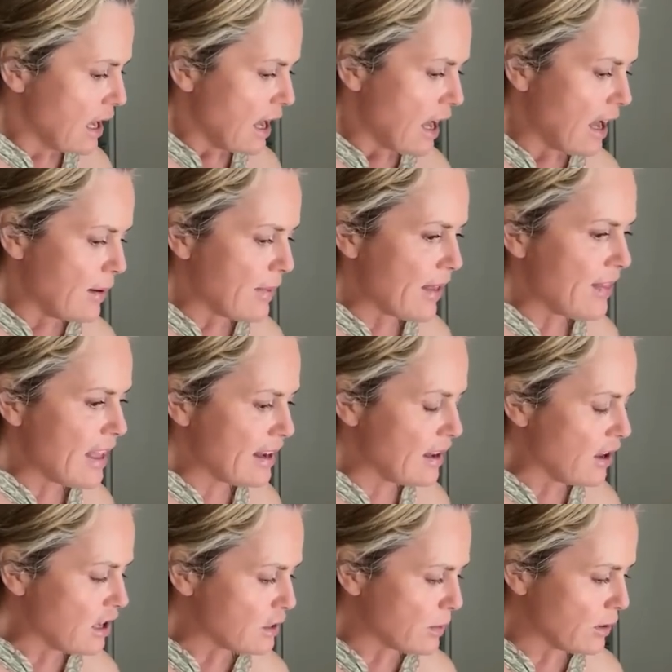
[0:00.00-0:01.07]
And then
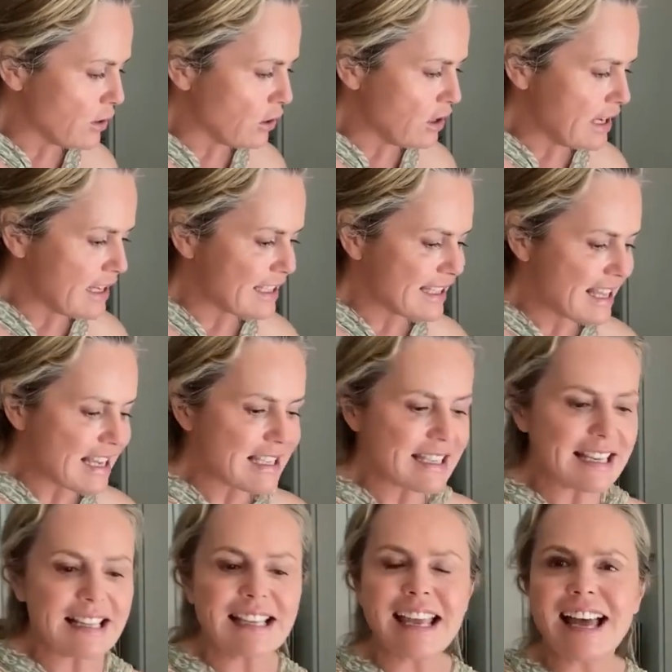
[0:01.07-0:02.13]
last but not least, this
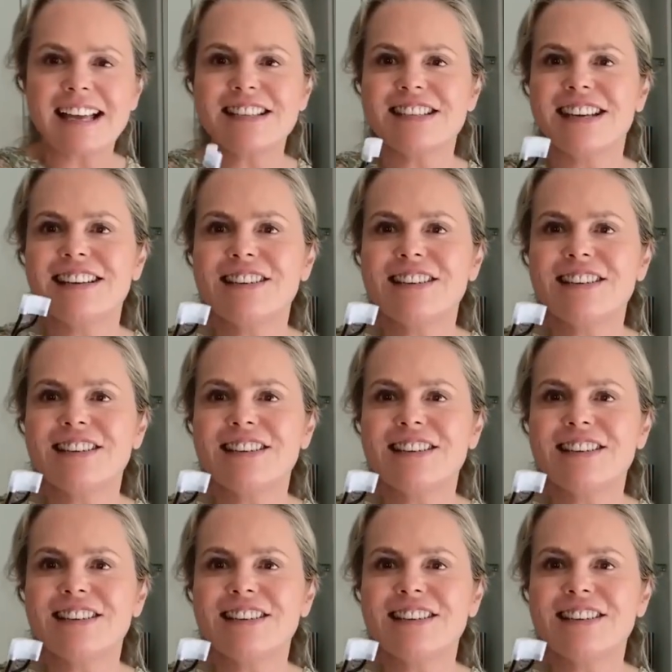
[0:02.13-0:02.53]
little gadget.